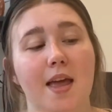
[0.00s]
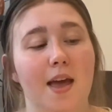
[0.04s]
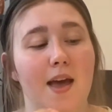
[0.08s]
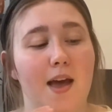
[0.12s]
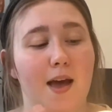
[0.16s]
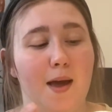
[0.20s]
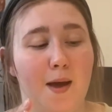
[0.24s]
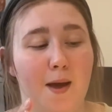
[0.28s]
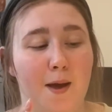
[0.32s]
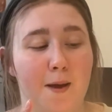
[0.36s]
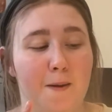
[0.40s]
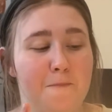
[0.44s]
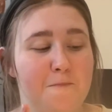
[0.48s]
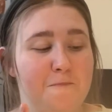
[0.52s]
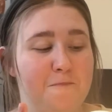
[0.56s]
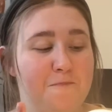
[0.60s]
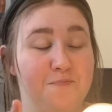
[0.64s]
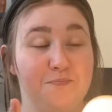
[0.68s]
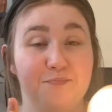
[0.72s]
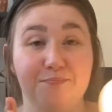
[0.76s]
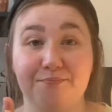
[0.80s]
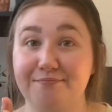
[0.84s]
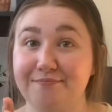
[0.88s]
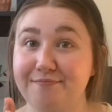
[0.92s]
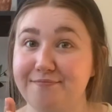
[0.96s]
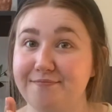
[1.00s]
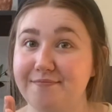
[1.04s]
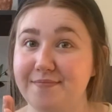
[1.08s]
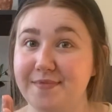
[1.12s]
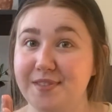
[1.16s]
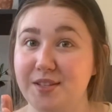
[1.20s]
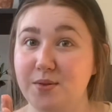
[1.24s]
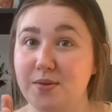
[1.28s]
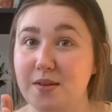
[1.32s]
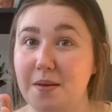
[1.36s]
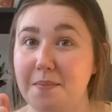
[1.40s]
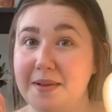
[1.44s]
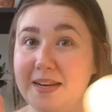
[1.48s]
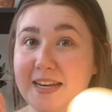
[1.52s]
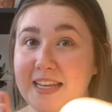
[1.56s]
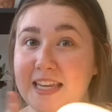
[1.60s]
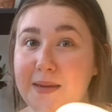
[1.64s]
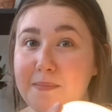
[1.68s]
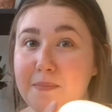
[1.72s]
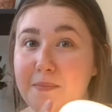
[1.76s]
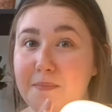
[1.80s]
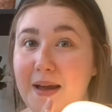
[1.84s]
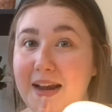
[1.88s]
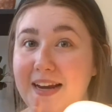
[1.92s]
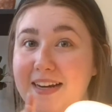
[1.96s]
So something to
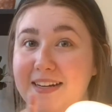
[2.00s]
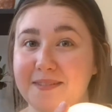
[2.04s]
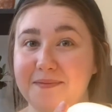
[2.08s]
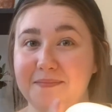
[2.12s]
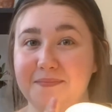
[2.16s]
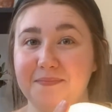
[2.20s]
keep in mind.